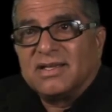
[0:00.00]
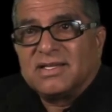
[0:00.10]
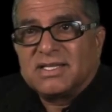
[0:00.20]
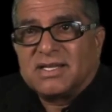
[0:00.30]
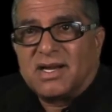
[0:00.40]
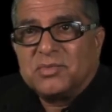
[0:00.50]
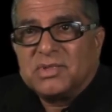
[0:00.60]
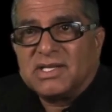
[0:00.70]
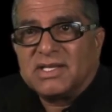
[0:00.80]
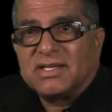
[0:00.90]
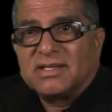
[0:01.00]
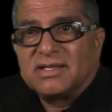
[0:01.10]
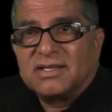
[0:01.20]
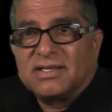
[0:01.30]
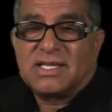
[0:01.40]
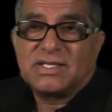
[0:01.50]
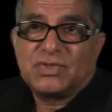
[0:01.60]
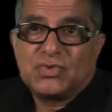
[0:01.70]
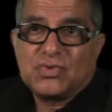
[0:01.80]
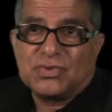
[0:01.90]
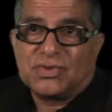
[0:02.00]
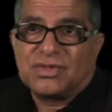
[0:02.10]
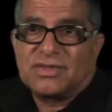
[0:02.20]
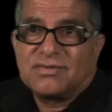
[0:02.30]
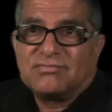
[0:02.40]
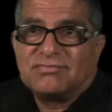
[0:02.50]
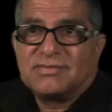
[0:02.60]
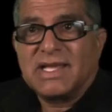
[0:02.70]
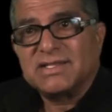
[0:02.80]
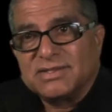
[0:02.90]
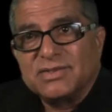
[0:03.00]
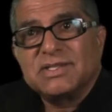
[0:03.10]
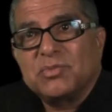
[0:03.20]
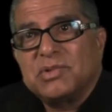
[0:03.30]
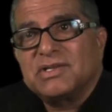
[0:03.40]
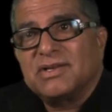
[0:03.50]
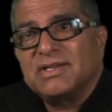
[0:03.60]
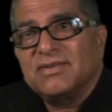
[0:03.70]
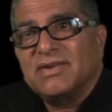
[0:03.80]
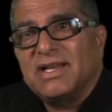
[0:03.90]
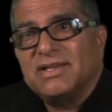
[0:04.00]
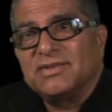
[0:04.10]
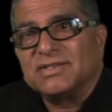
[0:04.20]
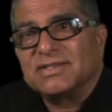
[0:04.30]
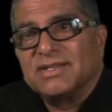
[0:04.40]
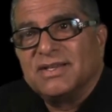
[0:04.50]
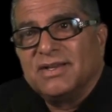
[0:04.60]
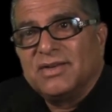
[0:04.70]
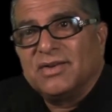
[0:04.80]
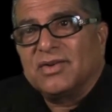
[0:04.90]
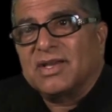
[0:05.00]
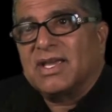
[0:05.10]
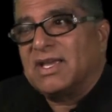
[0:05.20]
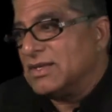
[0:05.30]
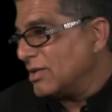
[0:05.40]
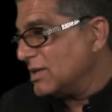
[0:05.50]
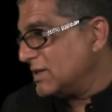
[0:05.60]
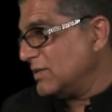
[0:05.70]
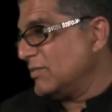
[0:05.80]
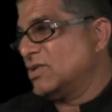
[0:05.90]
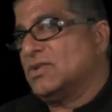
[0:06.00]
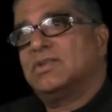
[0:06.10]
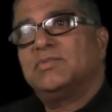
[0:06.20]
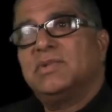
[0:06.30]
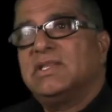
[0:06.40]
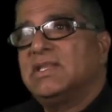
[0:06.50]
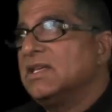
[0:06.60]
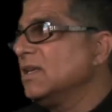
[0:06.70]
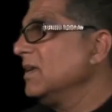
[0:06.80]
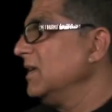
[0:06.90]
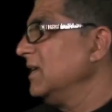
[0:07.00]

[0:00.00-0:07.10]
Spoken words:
It has harmony. It has truth. Those are Platonic values. Okay, it also shows me the